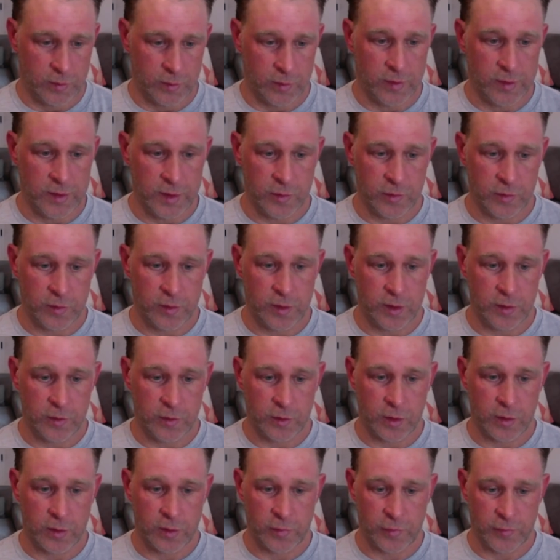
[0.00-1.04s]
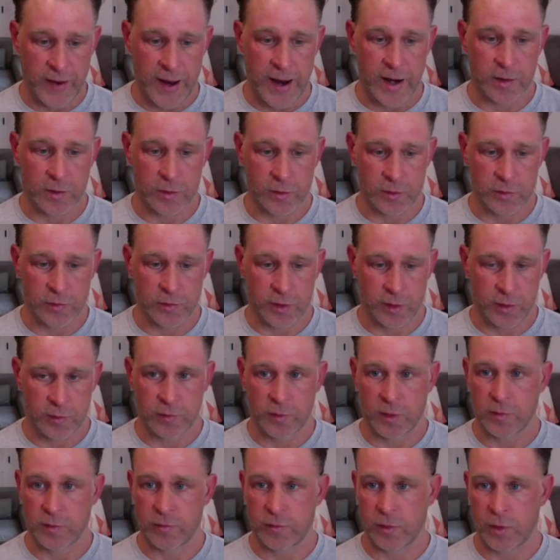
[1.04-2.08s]
these are the factors
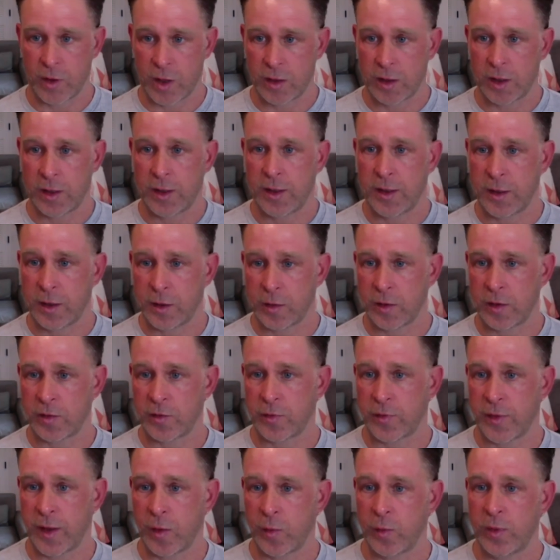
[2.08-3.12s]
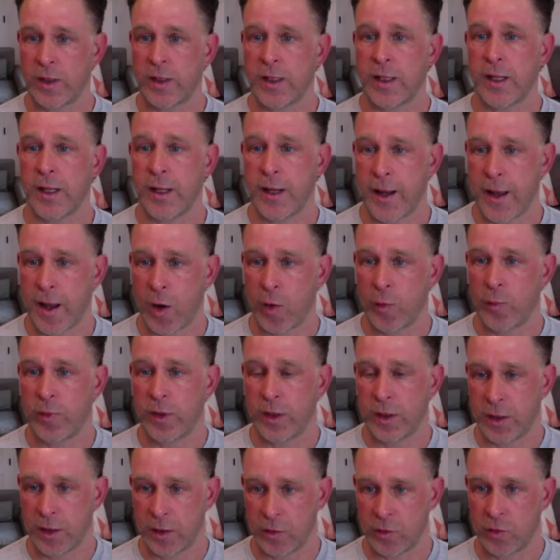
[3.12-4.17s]
of non-adherence that we can now
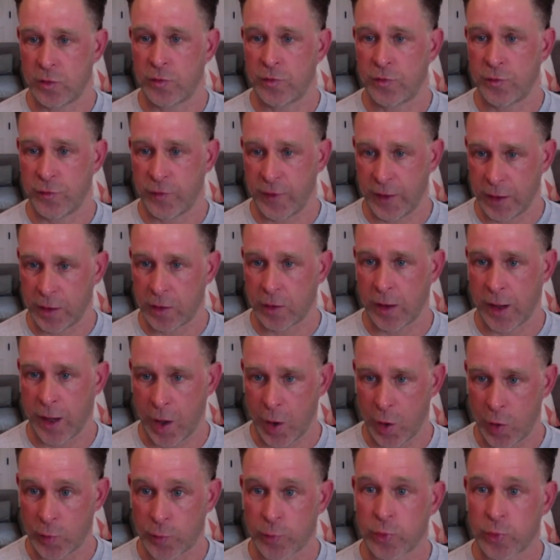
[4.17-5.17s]
begin to figure out.